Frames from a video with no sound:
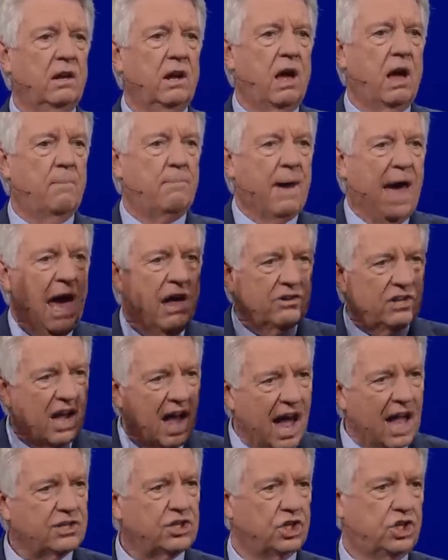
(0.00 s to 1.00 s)
about
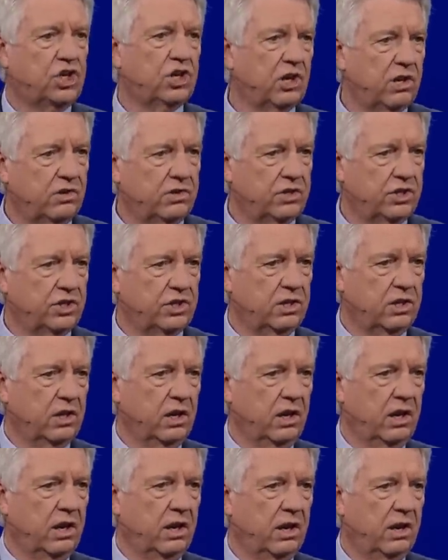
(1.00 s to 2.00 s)
God's church,
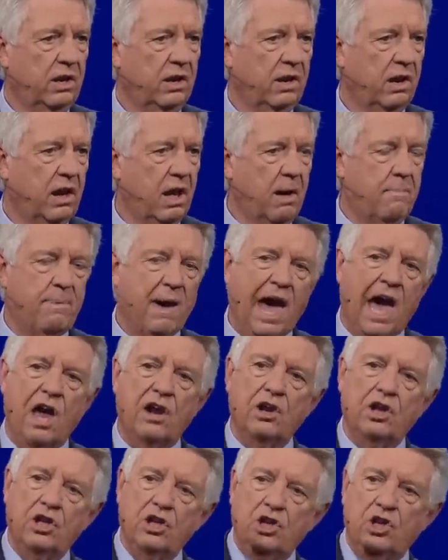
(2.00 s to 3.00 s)

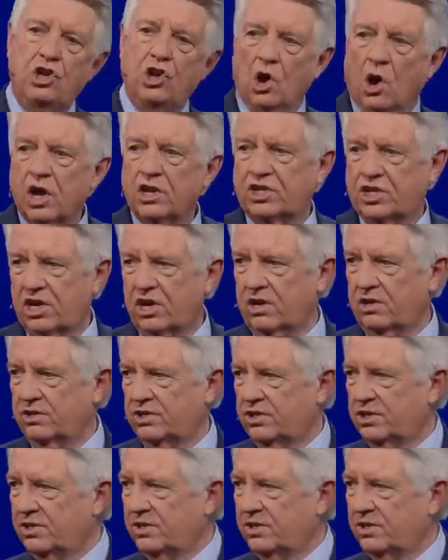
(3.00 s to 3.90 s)
about your church.